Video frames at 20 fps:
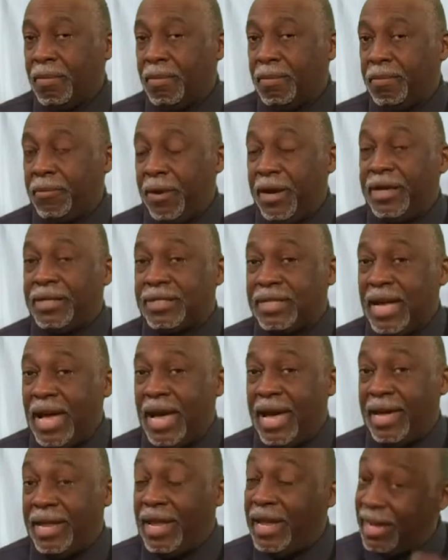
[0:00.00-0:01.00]
Praise
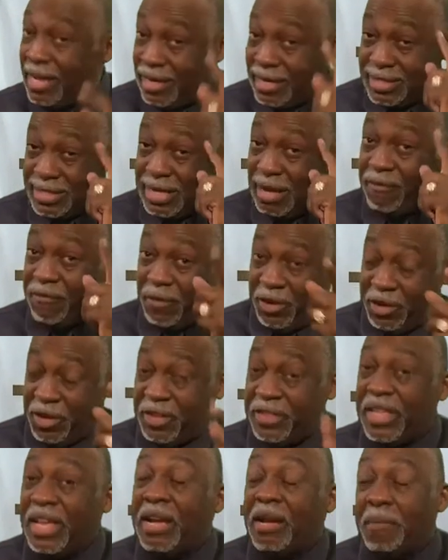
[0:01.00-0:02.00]
God. Something for you
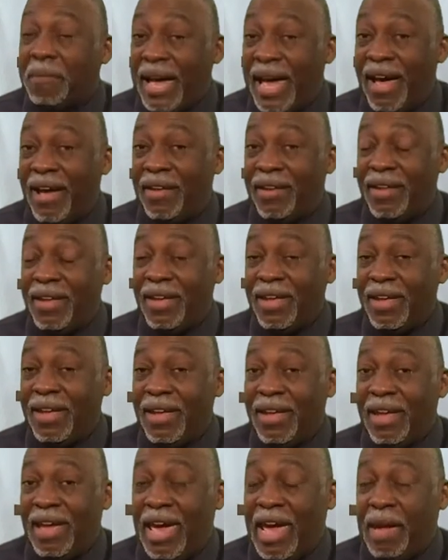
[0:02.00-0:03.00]
to think about.
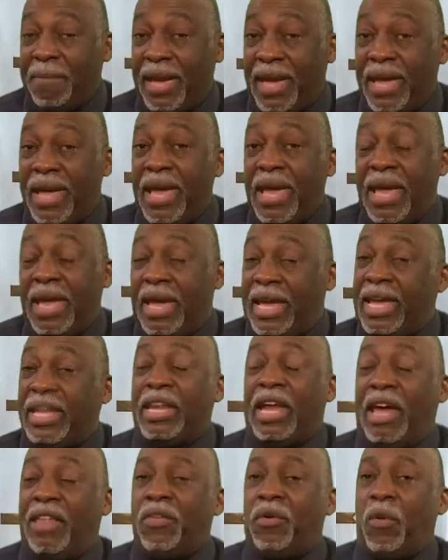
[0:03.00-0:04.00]
Amen.
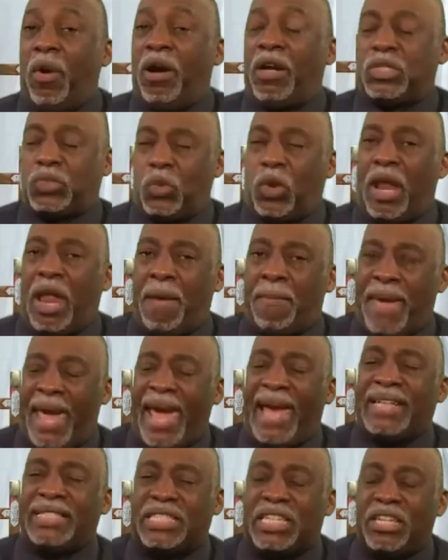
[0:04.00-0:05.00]
In other words, what I'm
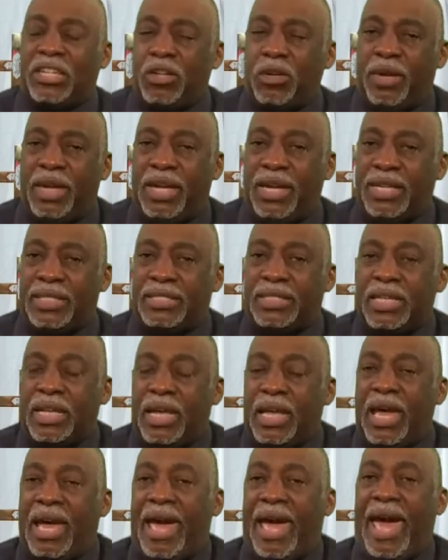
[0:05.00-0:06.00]
asking you is
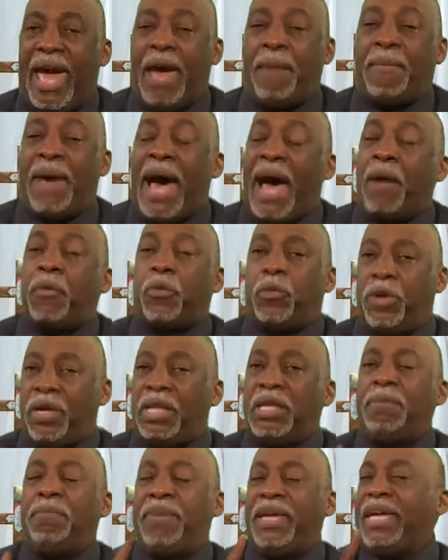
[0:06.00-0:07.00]
Am I
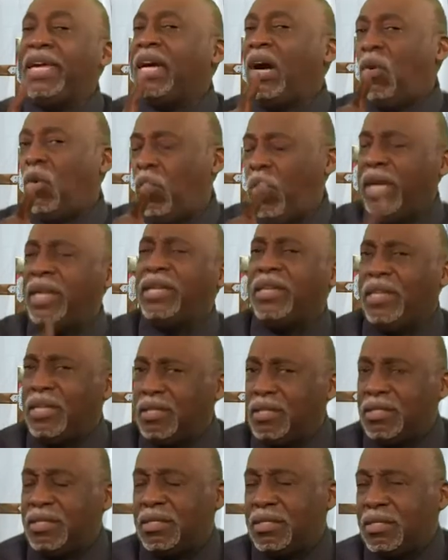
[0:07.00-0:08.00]
really being a
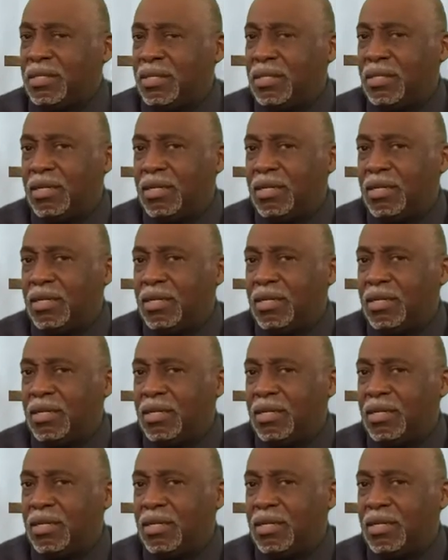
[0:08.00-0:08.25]
witness